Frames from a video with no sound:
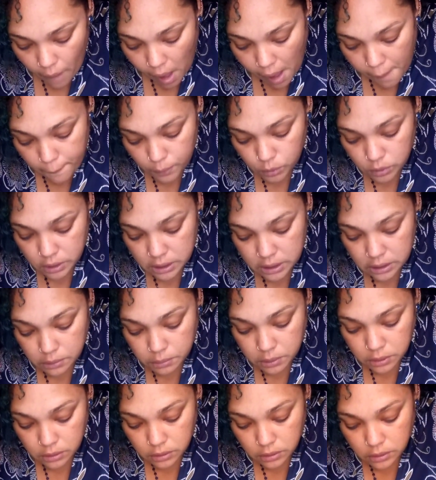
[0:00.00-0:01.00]
I bought
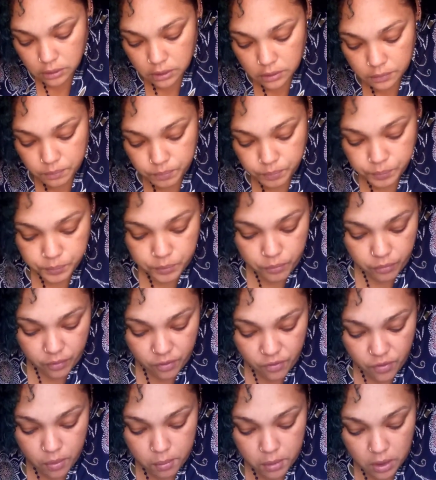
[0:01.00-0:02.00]
edibles
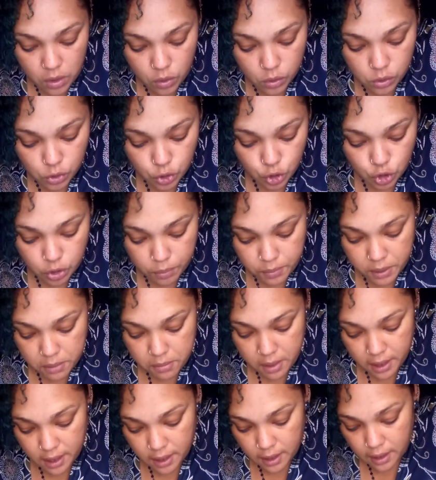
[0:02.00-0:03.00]
from a local shop
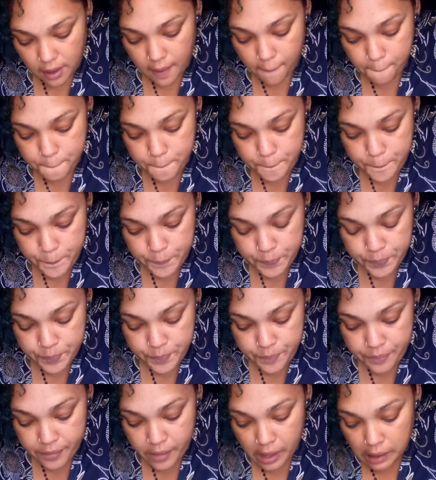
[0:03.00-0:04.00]
in my area.
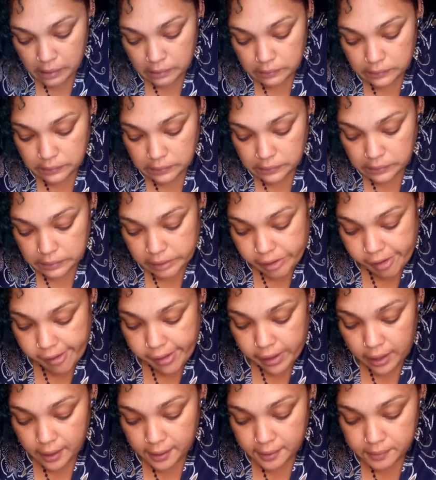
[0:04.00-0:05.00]

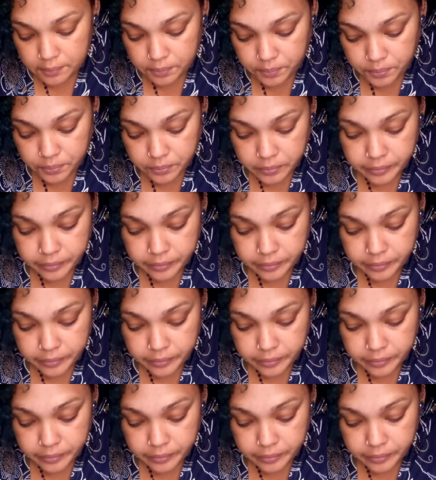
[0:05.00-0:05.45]
And